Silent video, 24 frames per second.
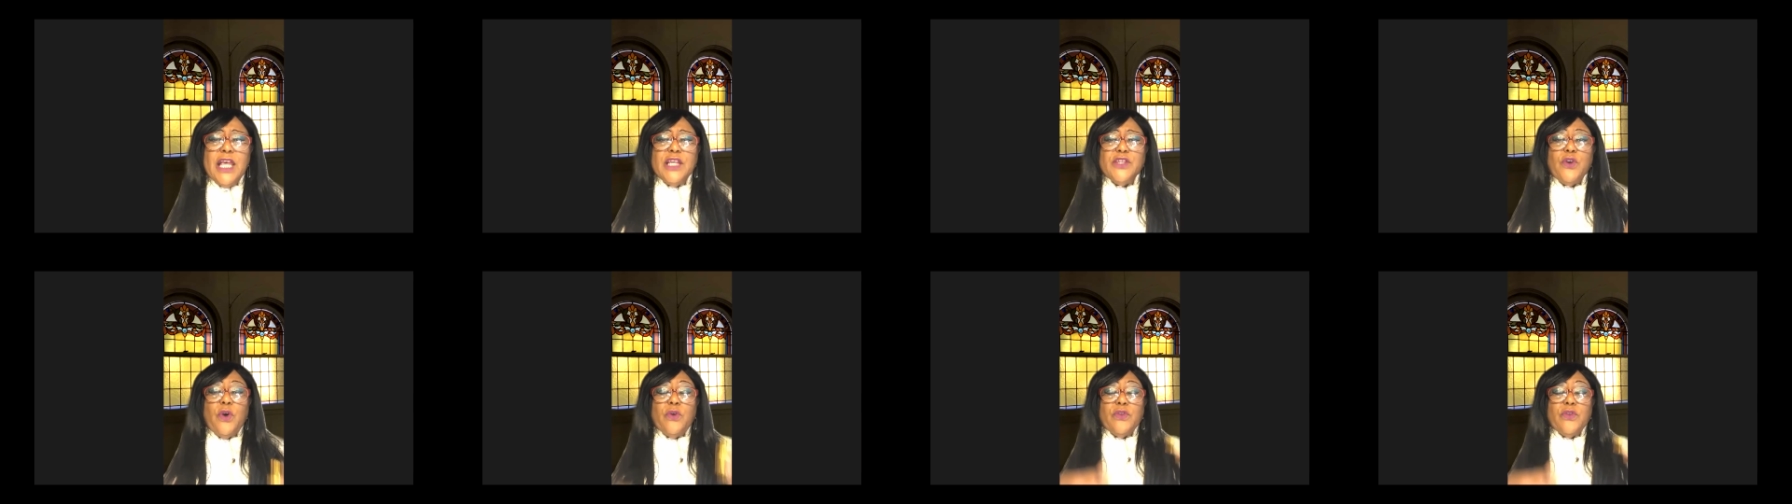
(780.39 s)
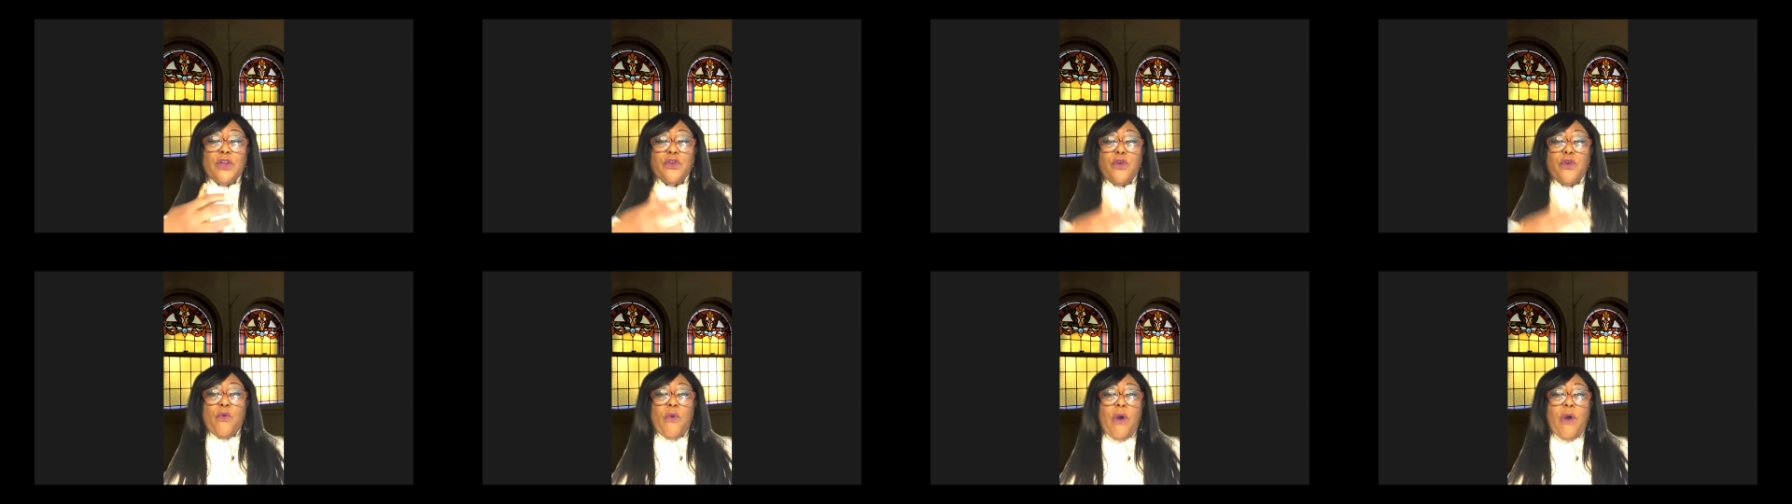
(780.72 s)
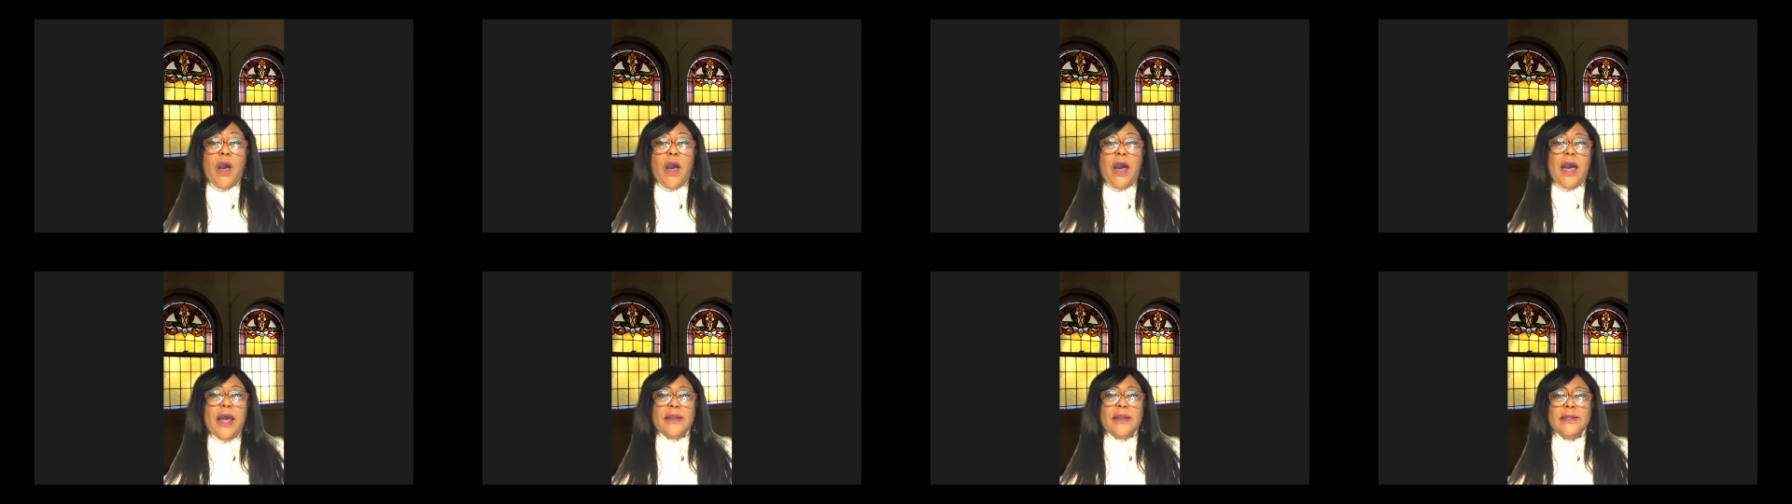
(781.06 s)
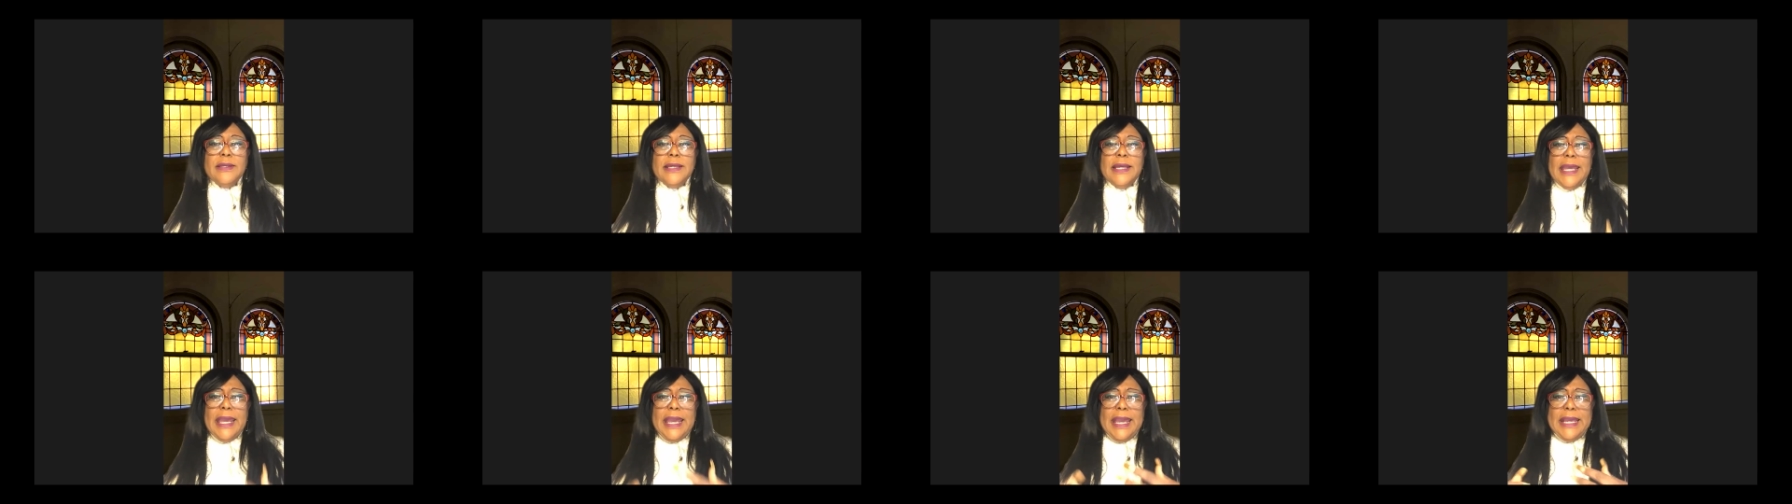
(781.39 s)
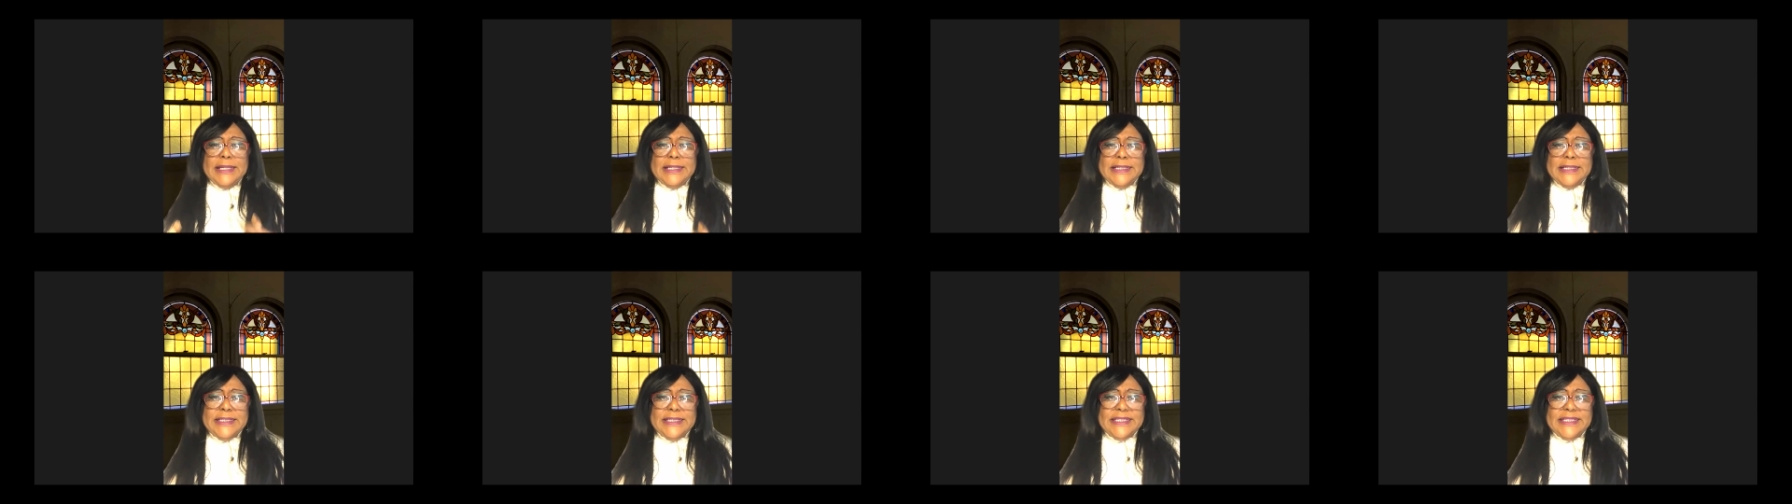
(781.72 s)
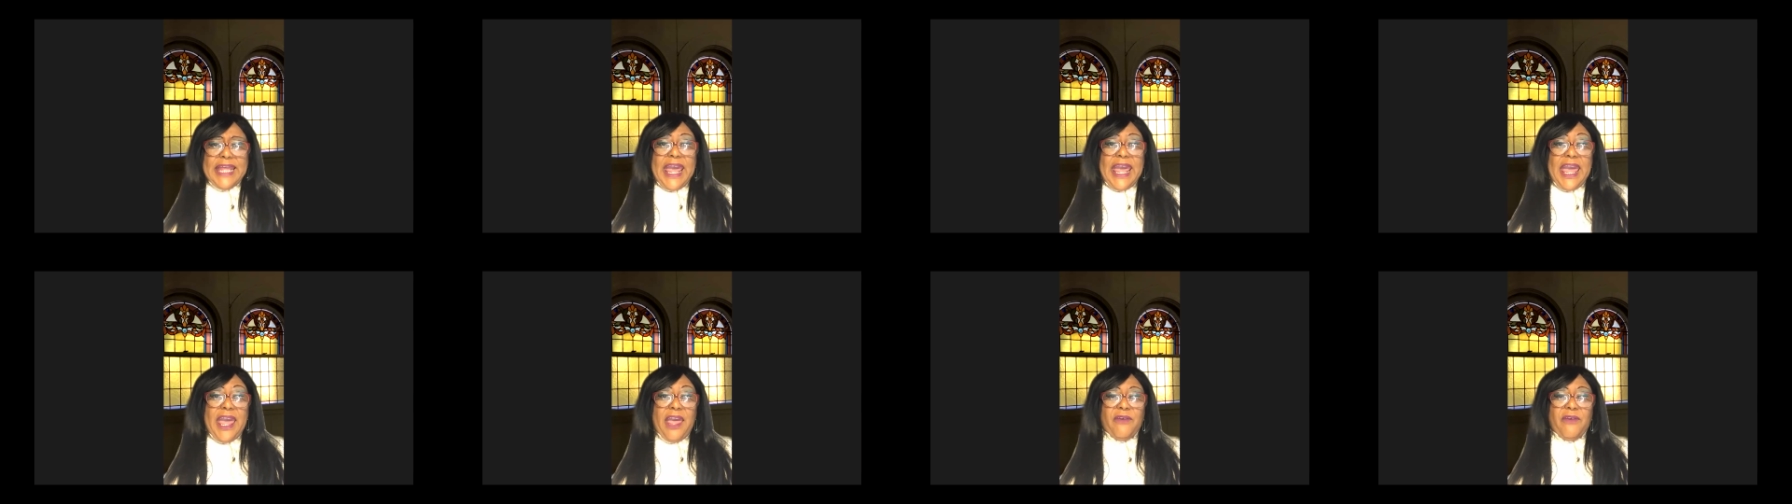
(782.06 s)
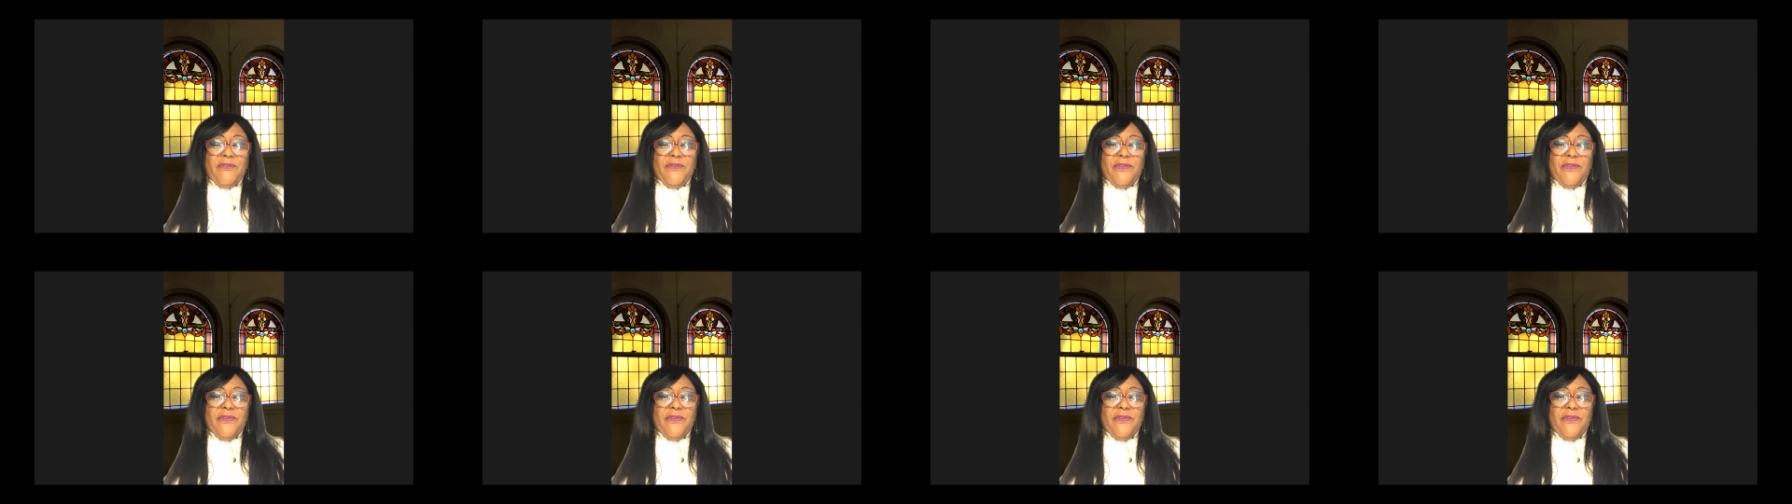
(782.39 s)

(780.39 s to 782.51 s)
So the rod and the staff,